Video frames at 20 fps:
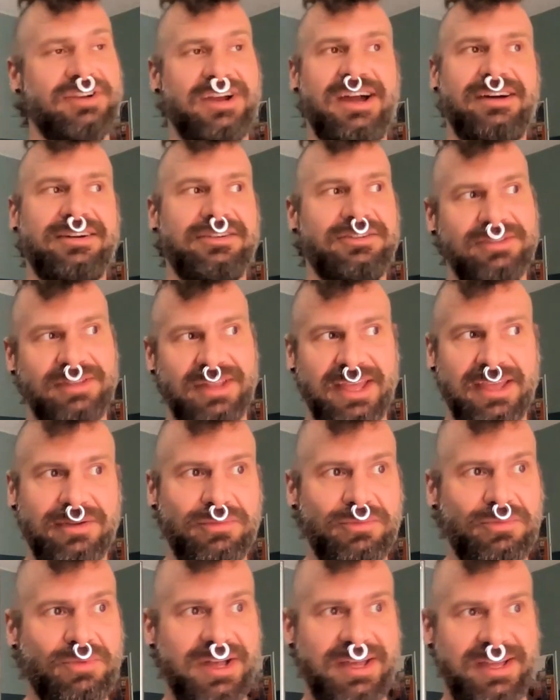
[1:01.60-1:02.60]
out
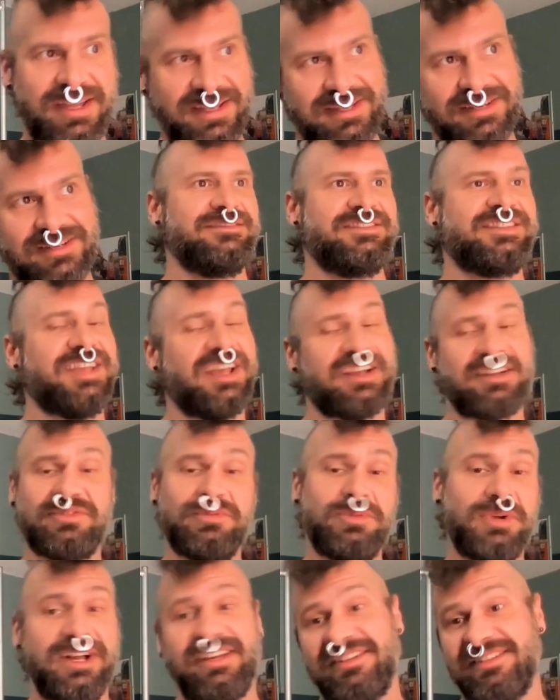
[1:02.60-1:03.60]
like what sex
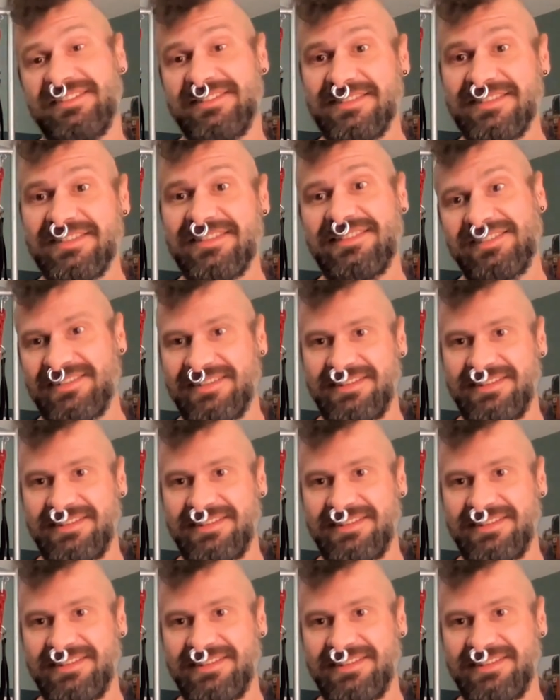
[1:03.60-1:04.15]
was.